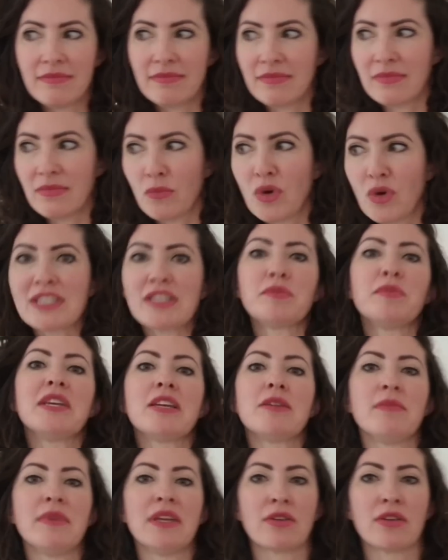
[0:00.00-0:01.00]
what's
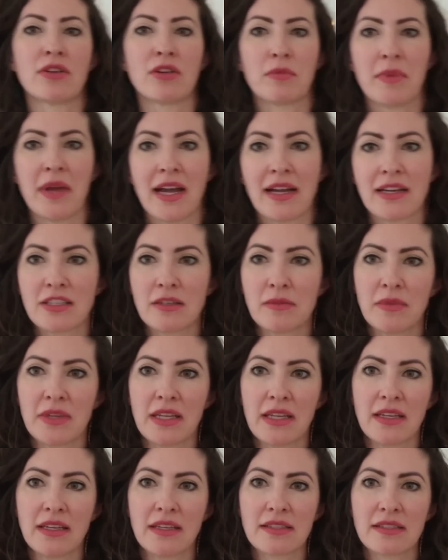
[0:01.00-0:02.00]
being mirrored back to
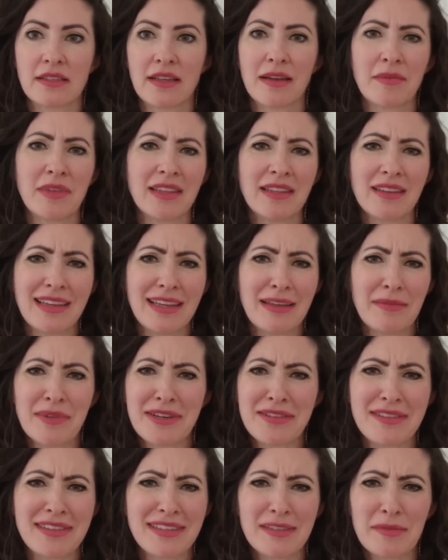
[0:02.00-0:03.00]
me is, I mean, the
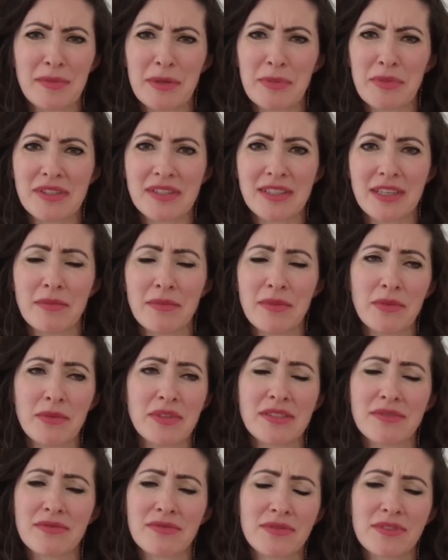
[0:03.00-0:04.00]
email these people sent me
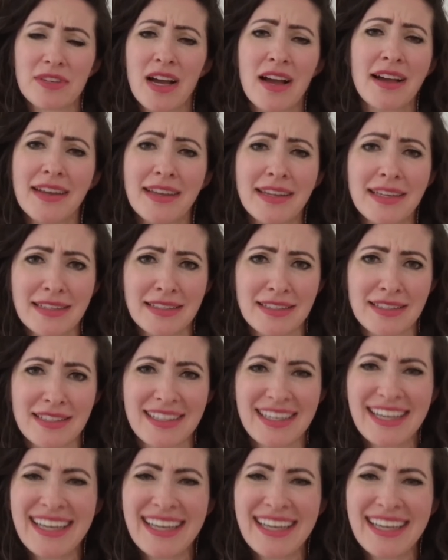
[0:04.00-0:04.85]
was kind,